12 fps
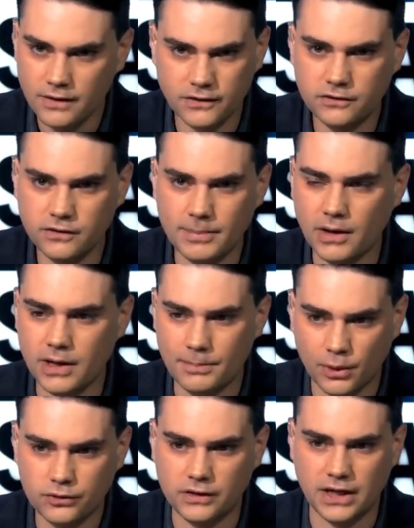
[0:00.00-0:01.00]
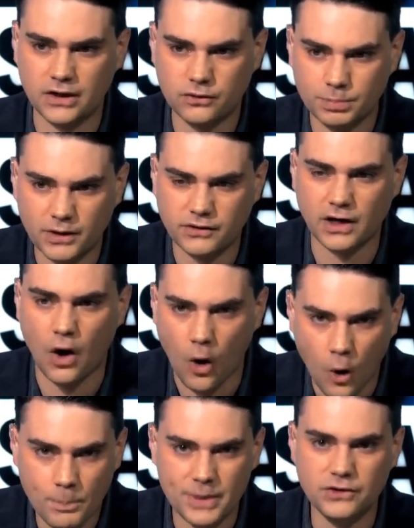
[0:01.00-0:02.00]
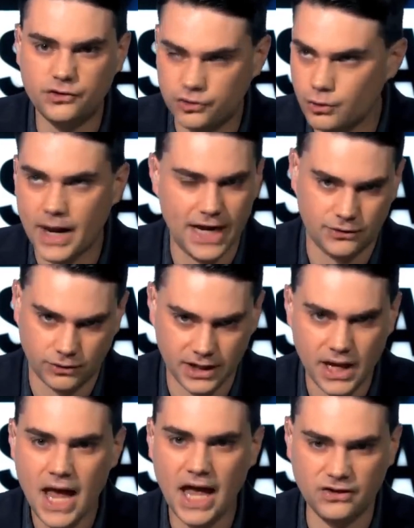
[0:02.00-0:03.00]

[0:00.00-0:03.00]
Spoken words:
This is about a person expressing open Jew hatred